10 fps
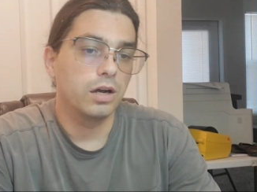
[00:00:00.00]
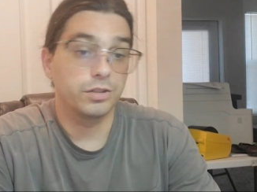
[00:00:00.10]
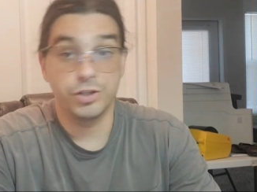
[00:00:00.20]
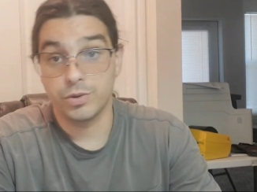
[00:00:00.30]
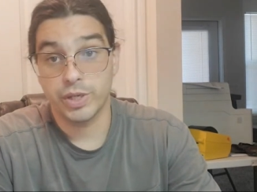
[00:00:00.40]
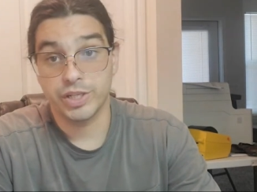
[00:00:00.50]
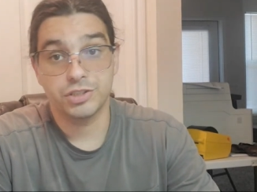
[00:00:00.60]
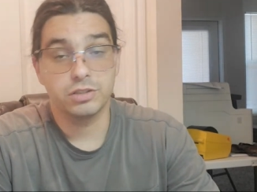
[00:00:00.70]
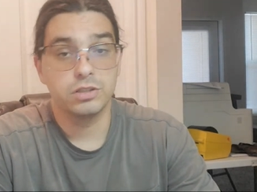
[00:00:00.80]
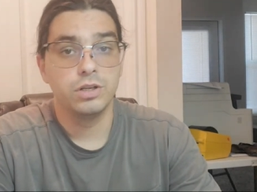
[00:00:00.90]
Good
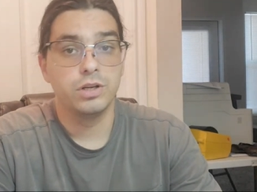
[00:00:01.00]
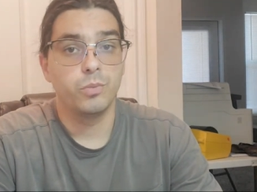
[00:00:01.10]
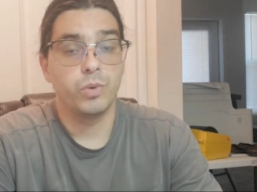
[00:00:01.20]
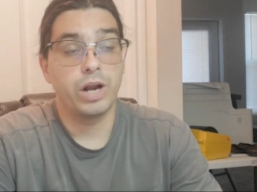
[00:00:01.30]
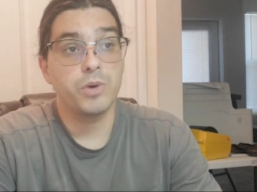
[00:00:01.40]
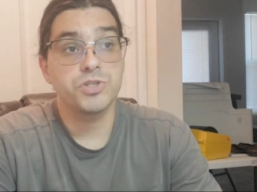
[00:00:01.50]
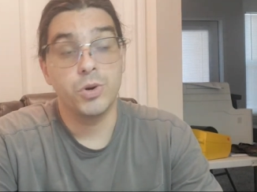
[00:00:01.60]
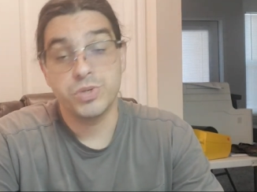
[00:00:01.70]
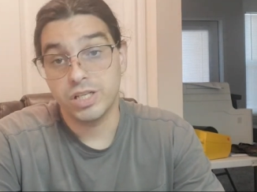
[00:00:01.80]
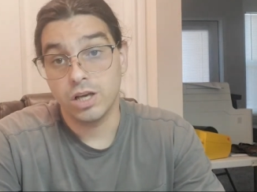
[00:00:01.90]
question. When I was
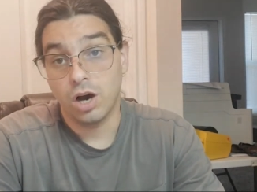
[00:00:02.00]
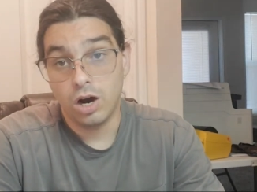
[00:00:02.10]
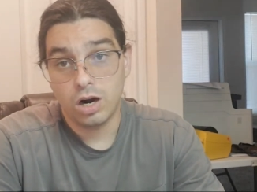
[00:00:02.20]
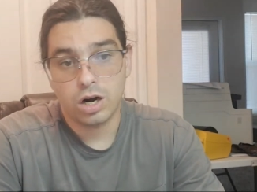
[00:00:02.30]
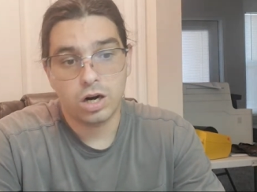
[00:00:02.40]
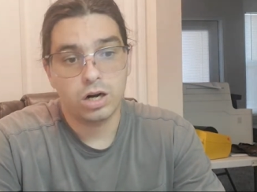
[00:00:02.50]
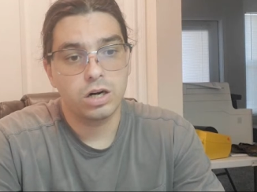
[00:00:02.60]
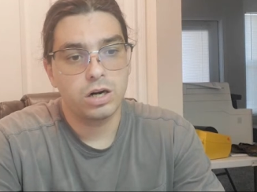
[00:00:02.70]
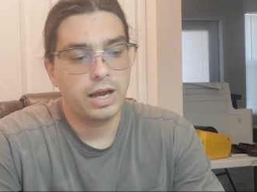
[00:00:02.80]
OTR,